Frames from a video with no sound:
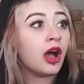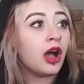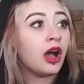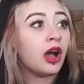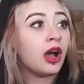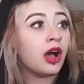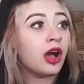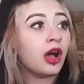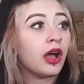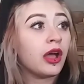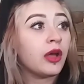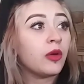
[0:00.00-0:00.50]

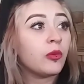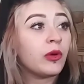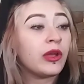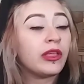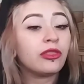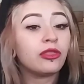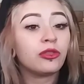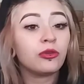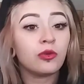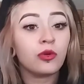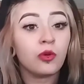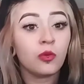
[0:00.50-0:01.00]
I
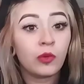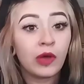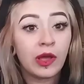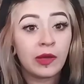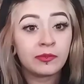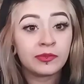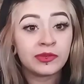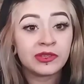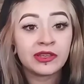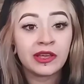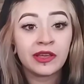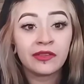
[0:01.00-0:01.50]
went through a
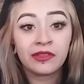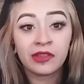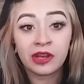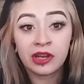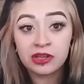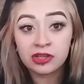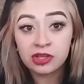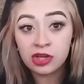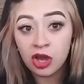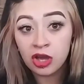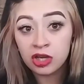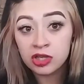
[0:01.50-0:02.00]
website that
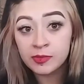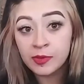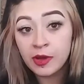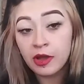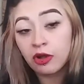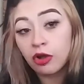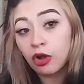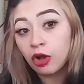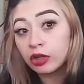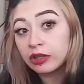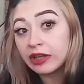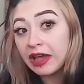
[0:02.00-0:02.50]
I talked
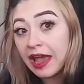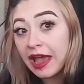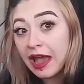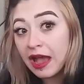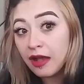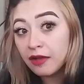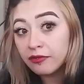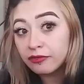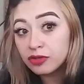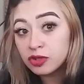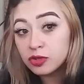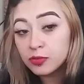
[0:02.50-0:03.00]
about called
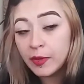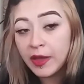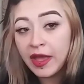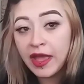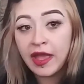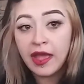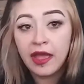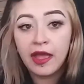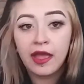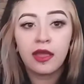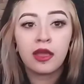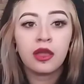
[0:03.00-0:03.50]

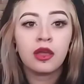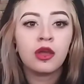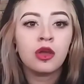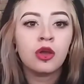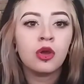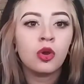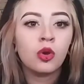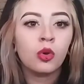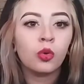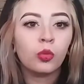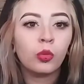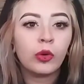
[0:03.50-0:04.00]
Afterpay,
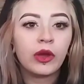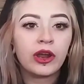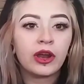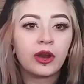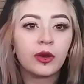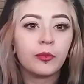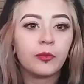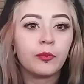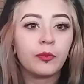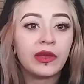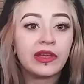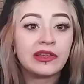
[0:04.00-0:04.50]

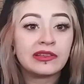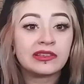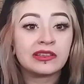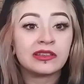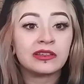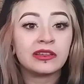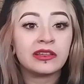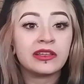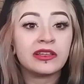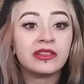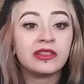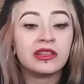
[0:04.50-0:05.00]
where
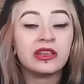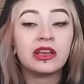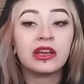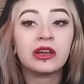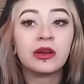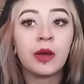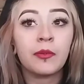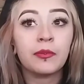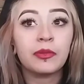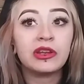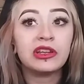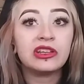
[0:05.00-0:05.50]
basically the
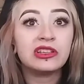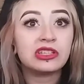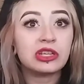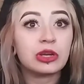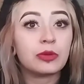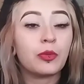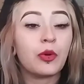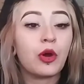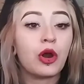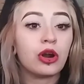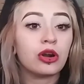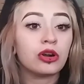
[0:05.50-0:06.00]
companies
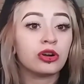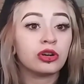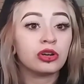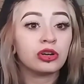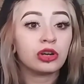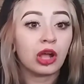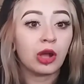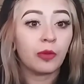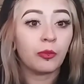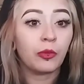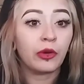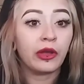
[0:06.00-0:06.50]
they're
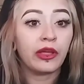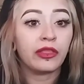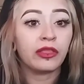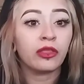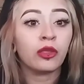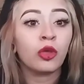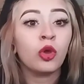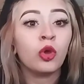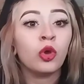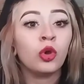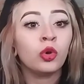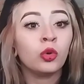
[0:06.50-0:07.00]
partnered up with
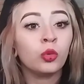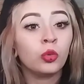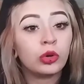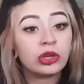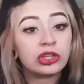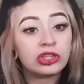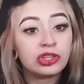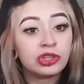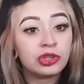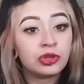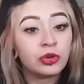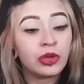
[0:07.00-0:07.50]

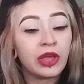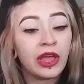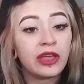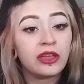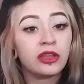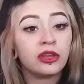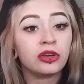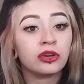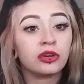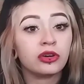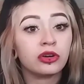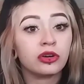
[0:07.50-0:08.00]
once you
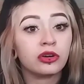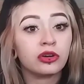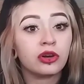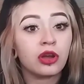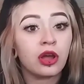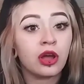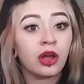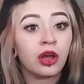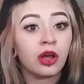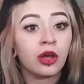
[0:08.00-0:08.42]
get your